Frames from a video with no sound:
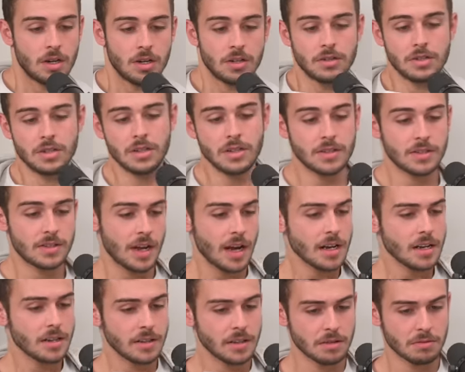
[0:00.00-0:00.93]
She didn't say
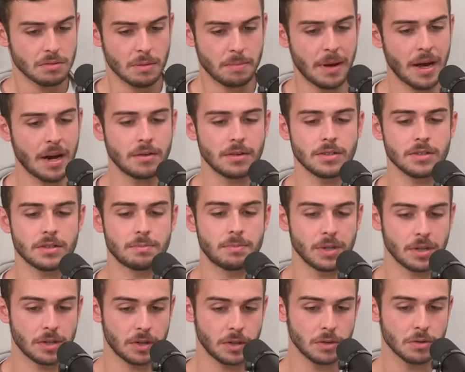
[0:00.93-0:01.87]
anything to her parents,
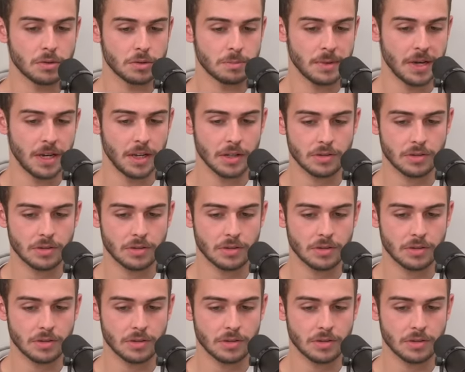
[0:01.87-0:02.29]
but called me,